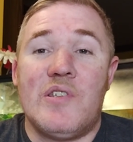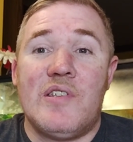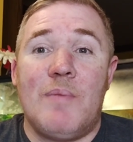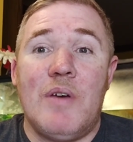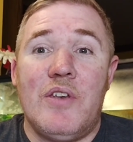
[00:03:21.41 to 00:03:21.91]

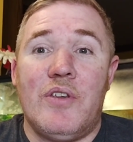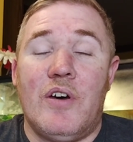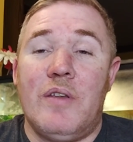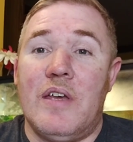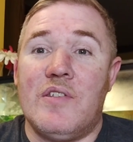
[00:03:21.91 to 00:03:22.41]
Some had
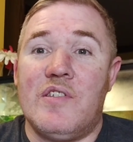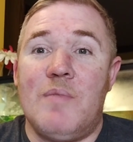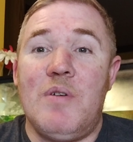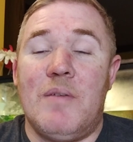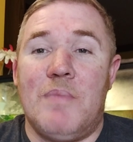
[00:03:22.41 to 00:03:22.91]
not, and
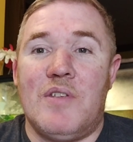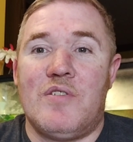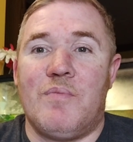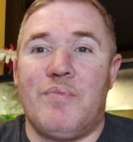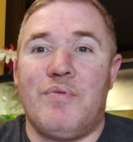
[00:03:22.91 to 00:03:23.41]
some had met
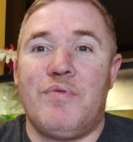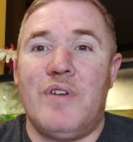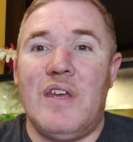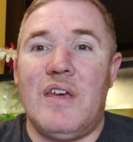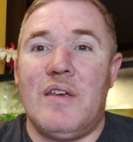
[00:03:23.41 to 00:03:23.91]
some
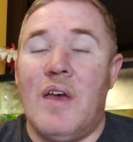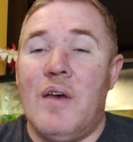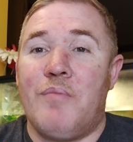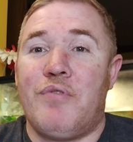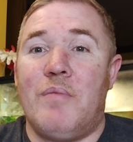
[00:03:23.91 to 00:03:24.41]
pretty
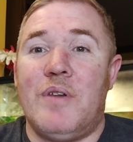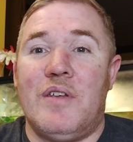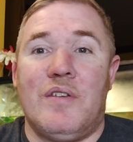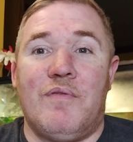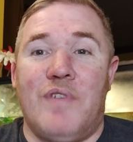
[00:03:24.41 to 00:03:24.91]

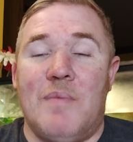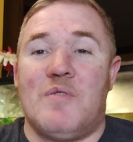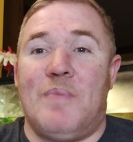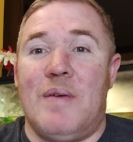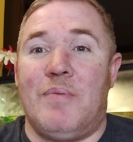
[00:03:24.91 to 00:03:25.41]
prominent and
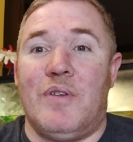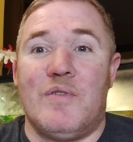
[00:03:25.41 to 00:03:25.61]
famous people.